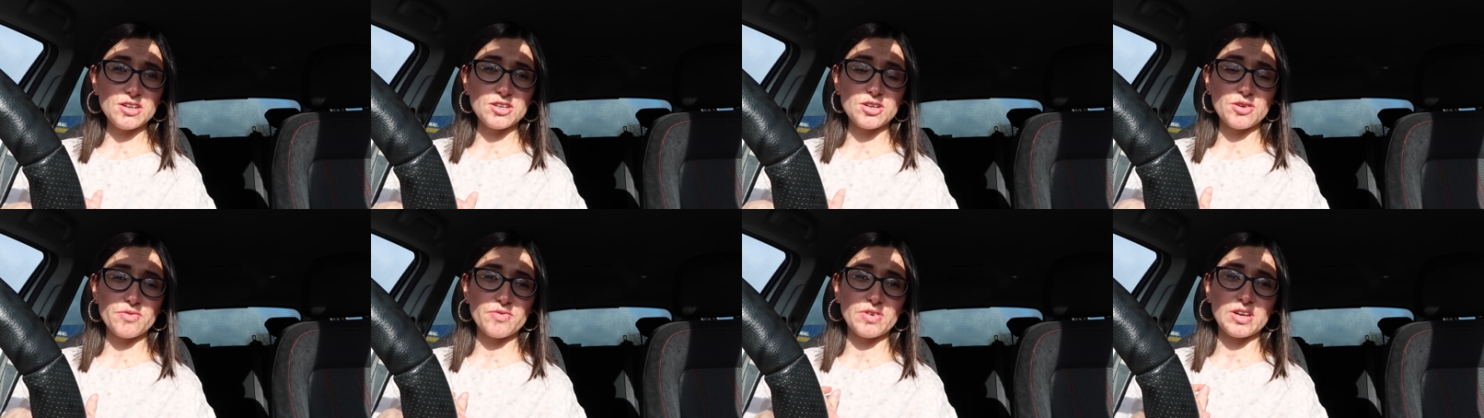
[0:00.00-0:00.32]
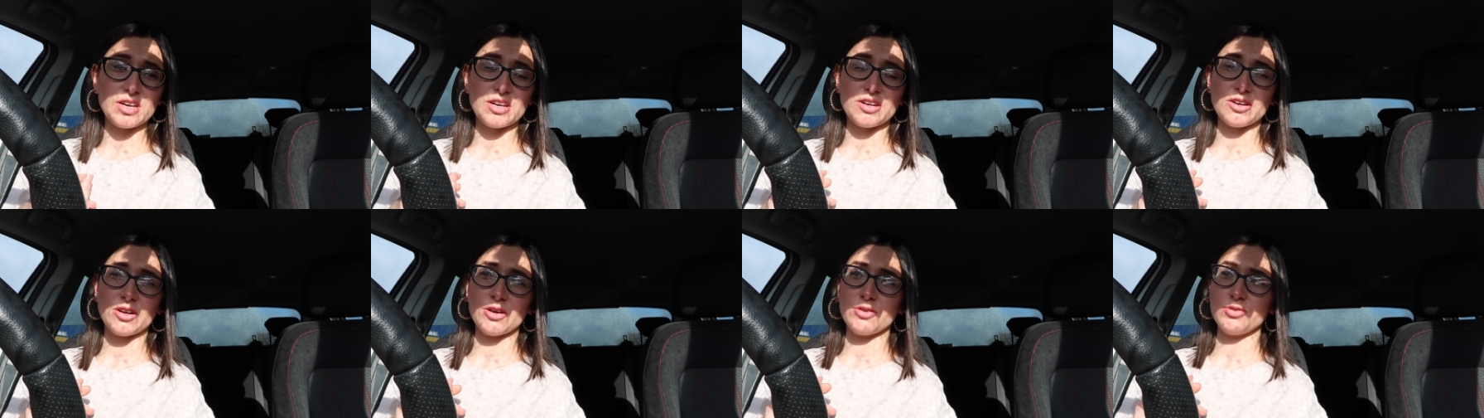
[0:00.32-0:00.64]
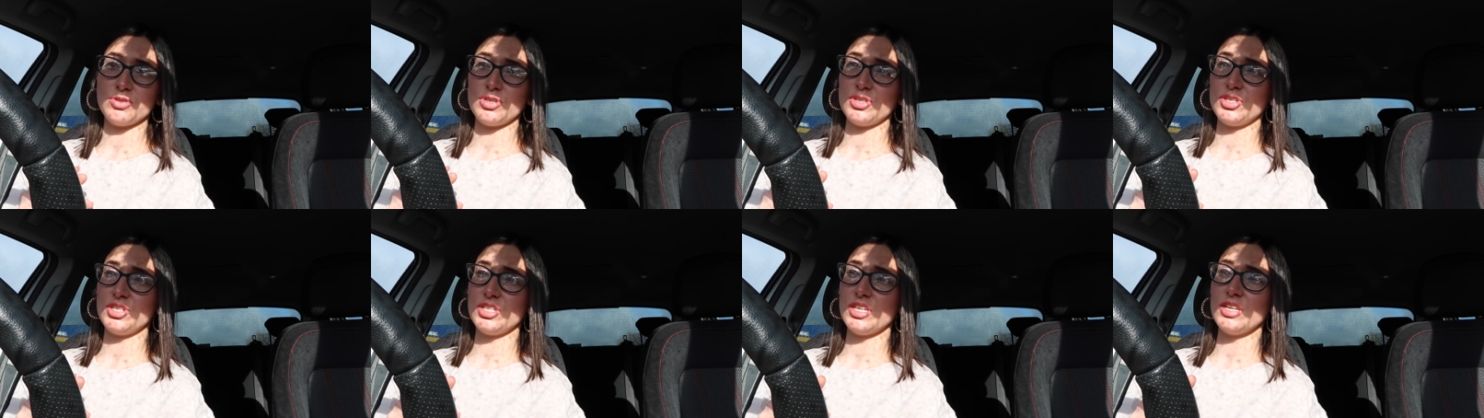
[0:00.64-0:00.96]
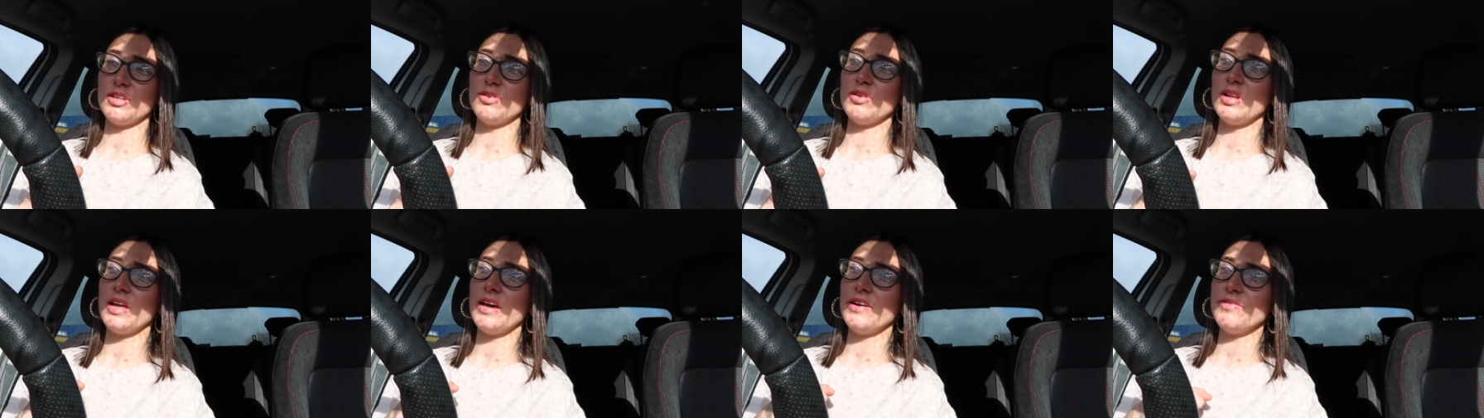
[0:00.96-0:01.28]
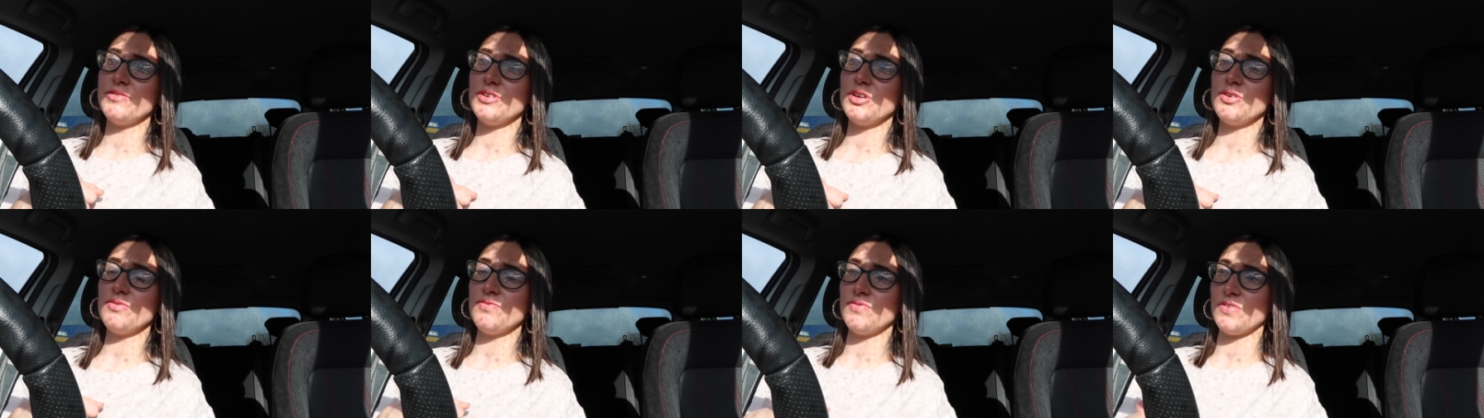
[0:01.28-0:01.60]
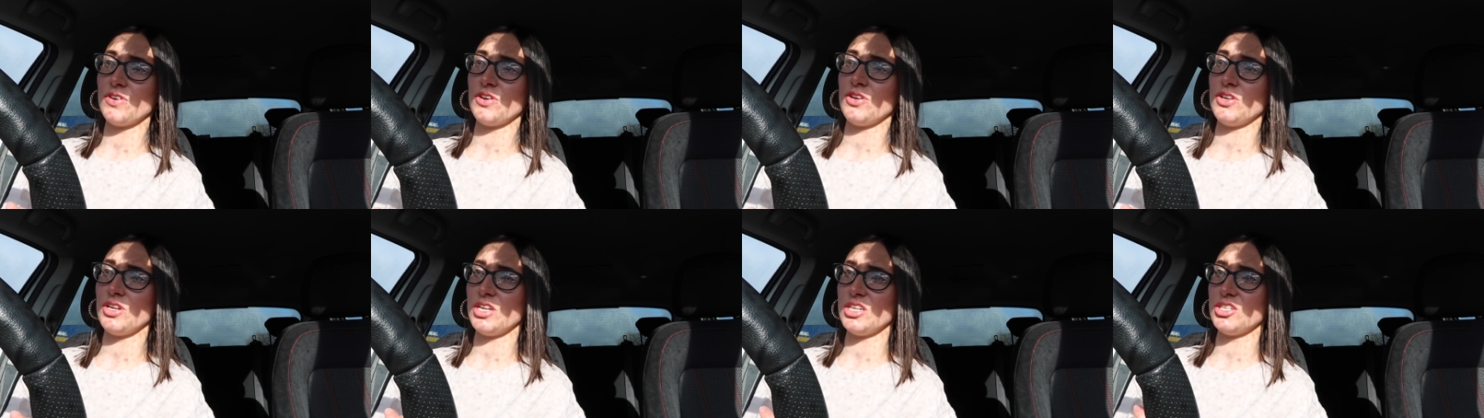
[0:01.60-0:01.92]
I don't really know. So she said it'll have no
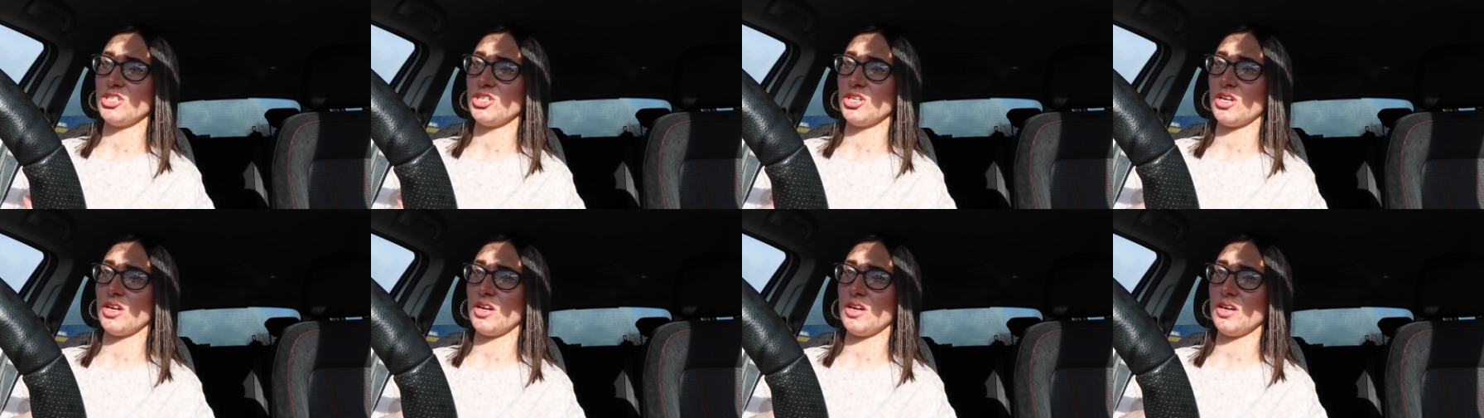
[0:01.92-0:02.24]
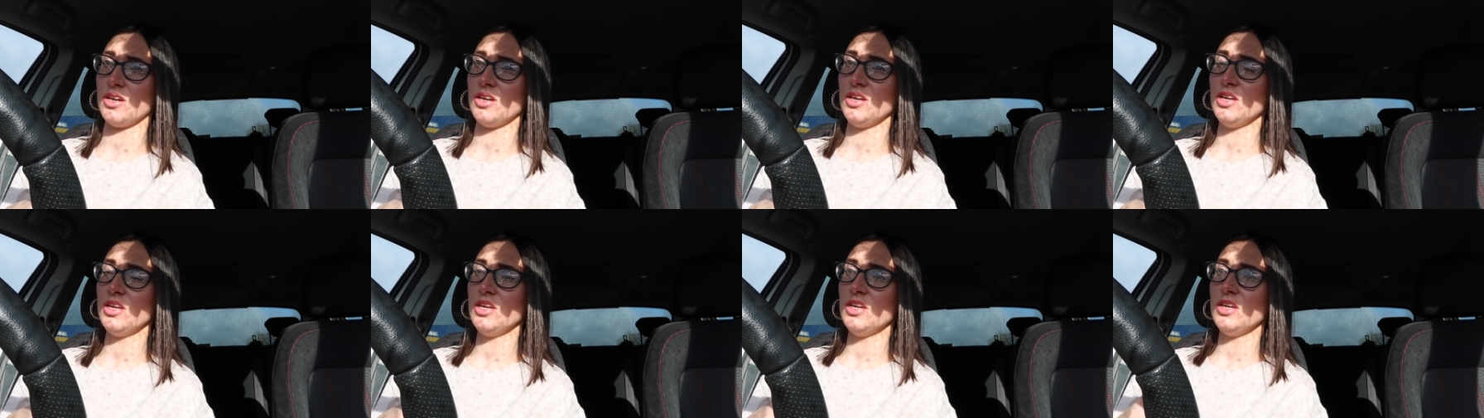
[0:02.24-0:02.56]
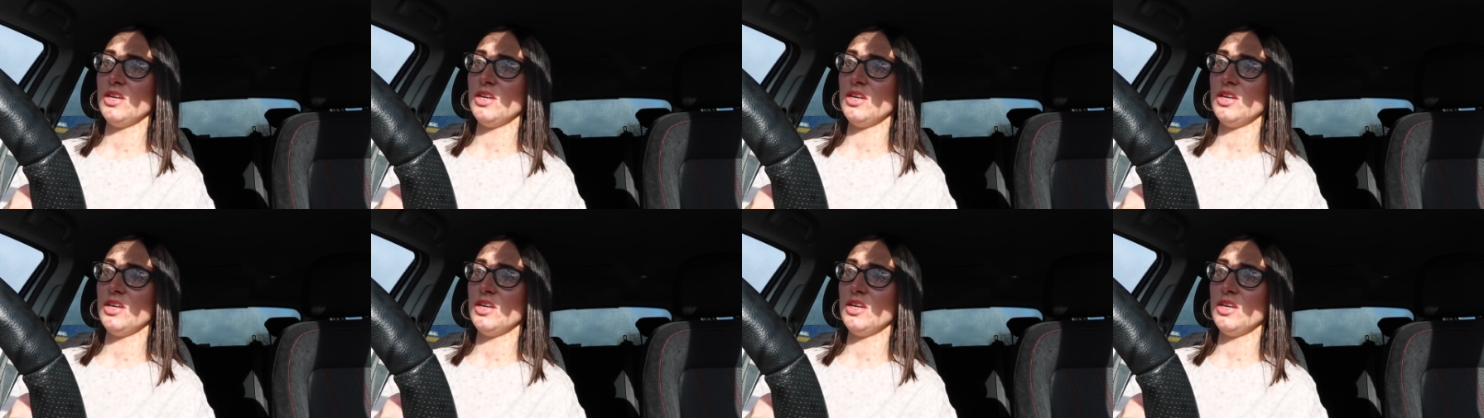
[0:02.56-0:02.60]
furniture.